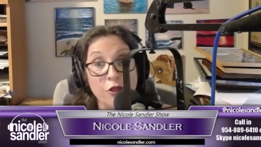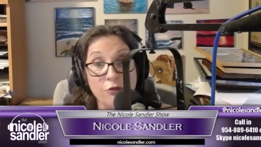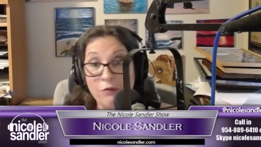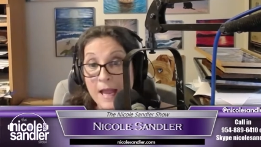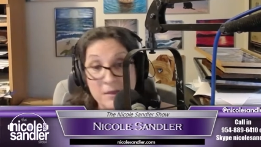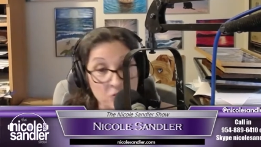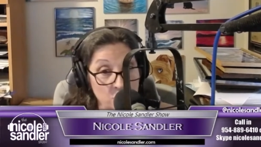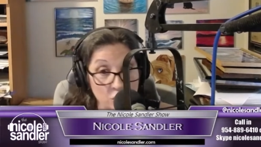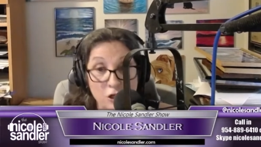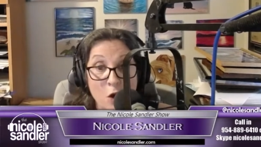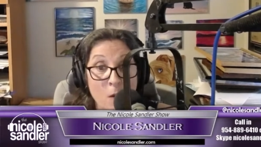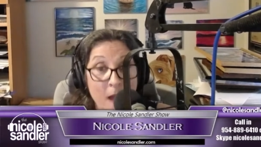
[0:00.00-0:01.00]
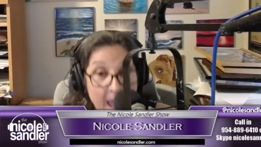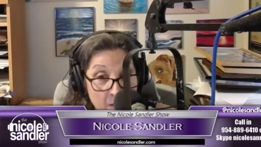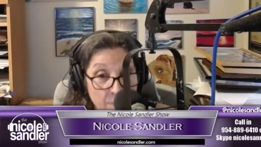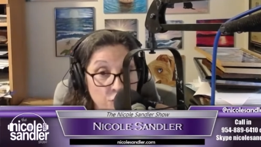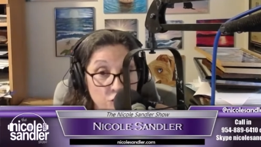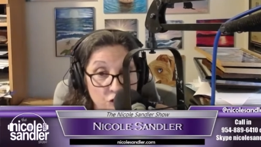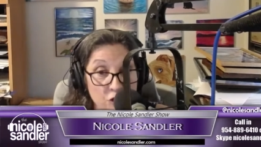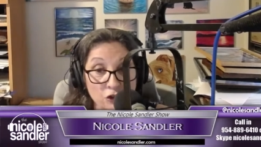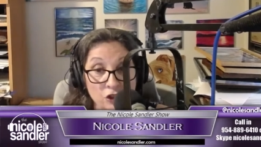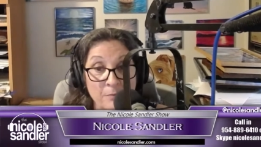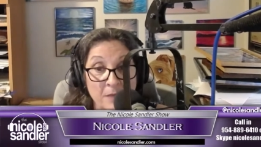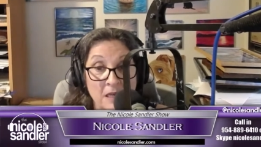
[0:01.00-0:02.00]
threatened to go after
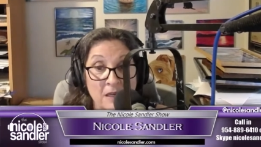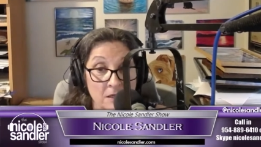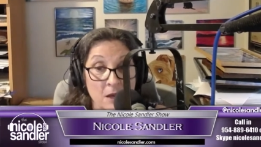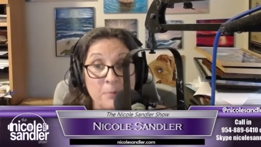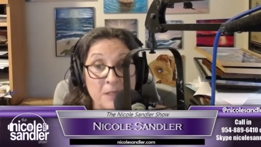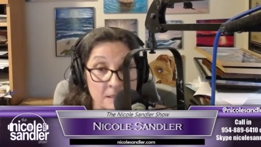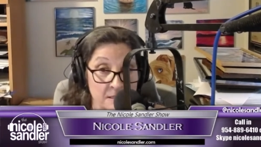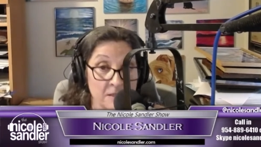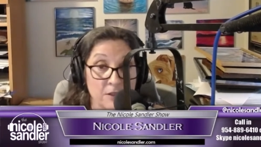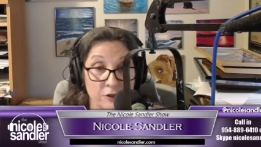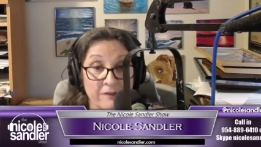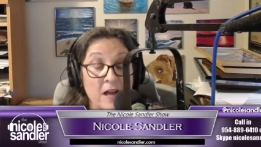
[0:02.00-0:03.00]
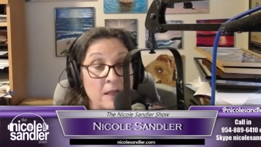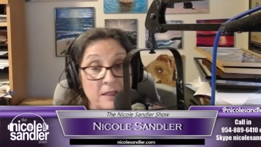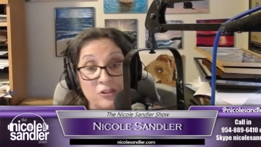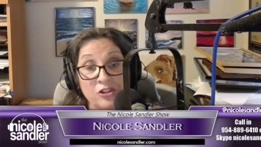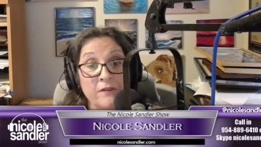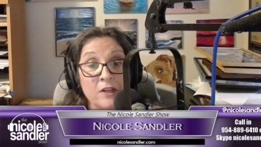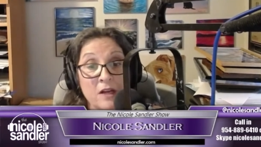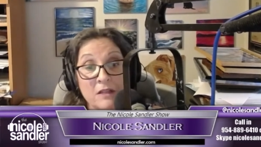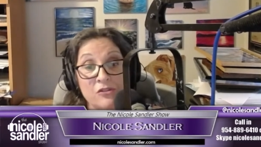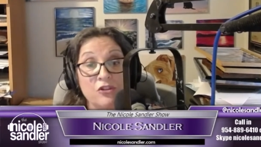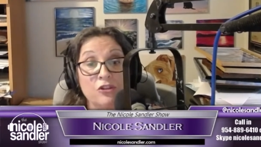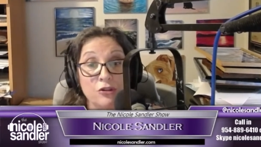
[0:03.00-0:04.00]
social media companies in clear violation of the
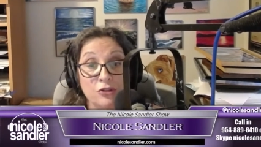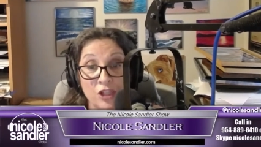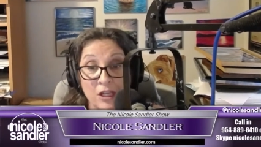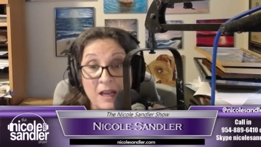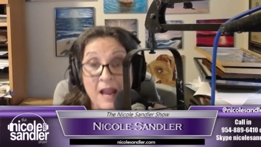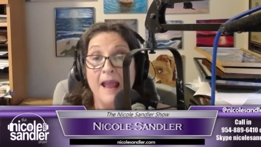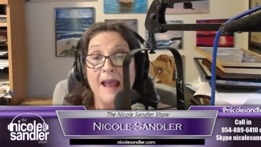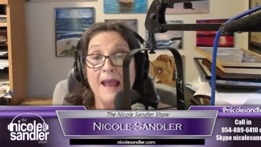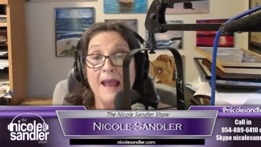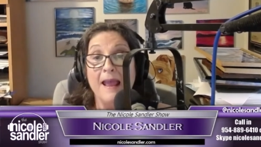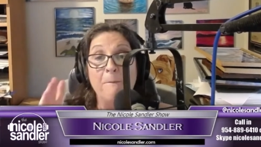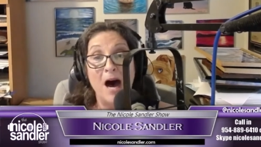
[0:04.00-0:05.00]
Constitution. He